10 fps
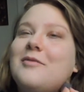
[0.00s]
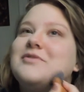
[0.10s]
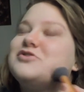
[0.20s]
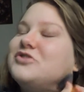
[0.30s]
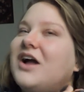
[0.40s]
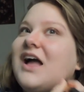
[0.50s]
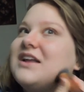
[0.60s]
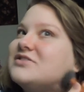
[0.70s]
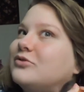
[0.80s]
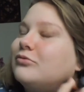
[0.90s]
I'm
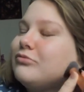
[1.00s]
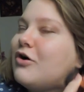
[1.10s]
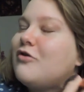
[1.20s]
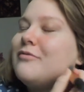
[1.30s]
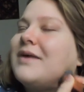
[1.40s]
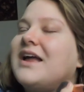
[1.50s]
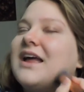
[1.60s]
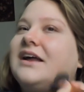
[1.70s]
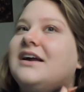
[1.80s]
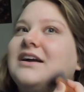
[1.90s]
trying to grow my
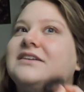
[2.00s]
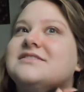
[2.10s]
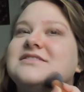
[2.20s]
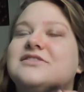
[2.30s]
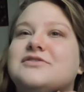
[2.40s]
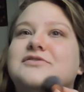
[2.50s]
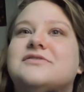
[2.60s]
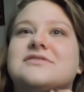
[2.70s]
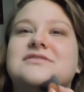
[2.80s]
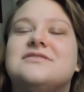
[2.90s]
hair. It's
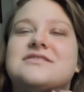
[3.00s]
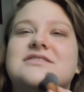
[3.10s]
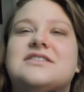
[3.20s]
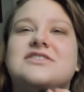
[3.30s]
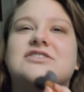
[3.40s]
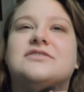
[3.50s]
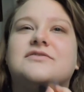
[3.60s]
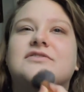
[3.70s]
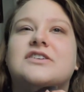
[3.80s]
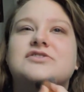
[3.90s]
such a
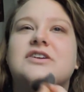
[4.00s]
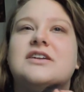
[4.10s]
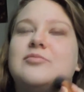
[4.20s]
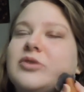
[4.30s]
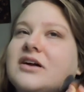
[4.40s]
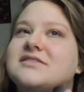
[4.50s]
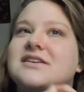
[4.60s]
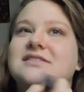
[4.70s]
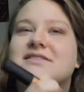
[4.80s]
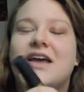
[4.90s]
frustrating
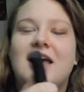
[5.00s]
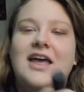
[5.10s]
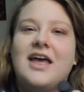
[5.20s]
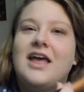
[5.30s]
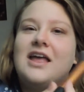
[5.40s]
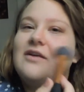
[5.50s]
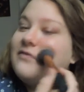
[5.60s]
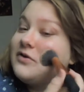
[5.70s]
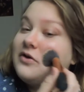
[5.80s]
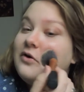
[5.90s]
process.
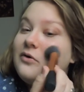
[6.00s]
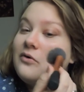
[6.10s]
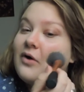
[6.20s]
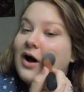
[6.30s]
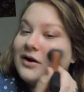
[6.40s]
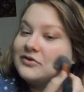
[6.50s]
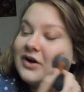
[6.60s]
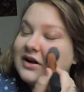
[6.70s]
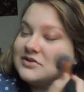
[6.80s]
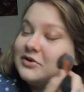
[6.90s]
If you are
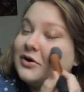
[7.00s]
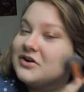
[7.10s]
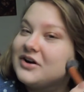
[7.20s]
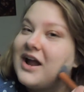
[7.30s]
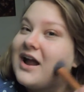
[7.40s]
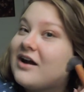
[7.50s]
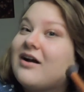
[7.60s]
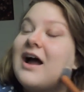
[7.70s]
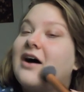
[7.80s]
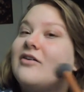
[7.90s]
trying to grow your
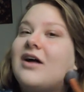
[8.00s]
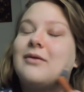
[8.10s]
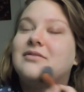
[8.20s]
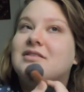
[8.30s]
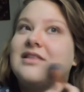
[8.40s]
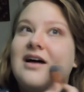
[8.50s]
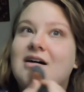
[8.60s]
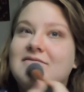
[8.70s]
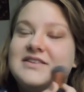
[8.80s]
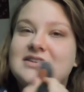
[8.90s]
hair out, I would
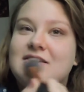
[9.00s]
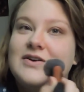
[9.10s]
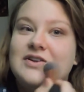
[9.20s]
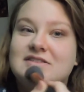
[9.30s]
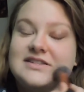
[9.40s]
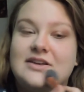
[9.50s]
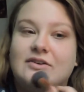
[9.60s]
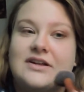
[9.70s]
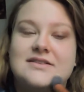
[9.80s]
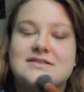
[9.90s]
love to know your
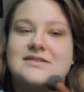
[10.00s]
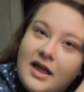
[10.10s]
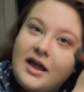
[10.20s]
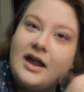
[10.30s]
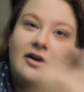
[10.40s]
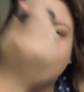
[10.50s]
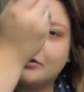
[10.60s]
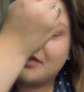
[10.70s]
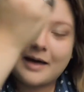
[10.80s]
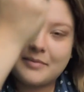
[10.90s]
secrets. Hair
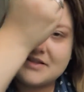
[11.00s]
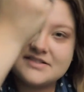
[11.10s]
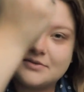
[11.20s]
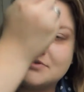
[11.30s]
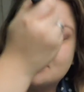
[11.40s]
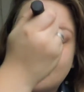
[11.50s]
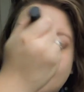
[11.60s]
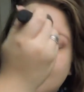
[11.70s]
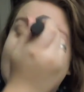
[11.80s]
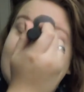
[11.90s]
growth happens so
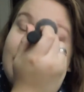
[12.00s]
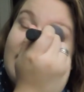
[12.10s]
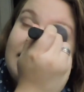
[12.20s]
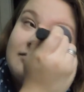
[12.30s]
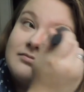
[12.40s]
slowly anyway.